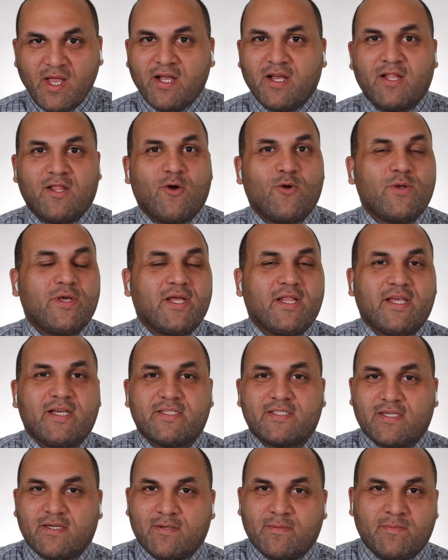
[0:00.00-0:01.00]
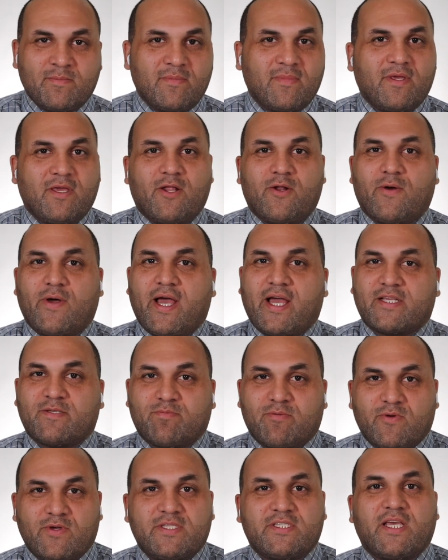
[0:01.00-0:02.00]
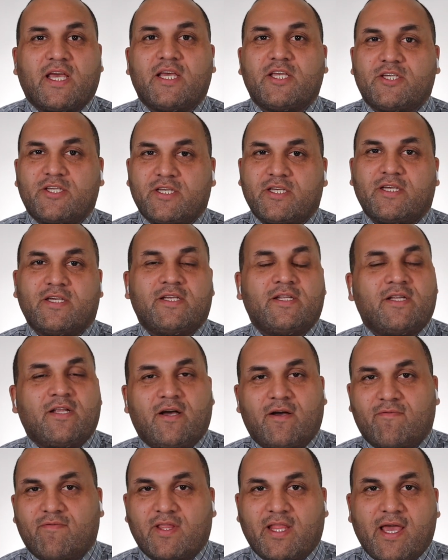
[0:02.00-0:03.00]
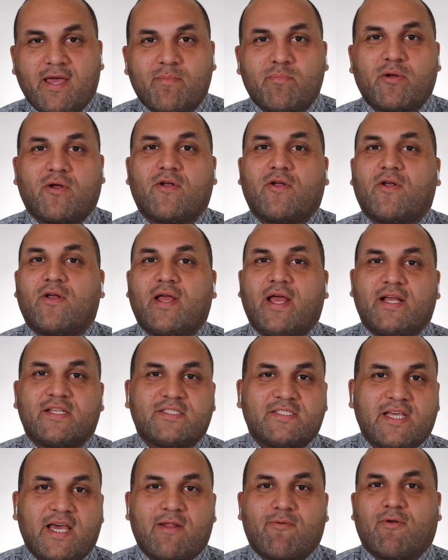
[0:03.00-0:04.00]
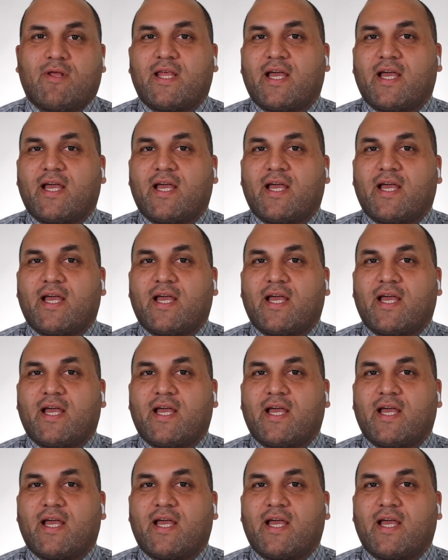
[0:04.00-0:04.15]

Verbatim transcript: colonialism, you know, exploitation of labor, etc.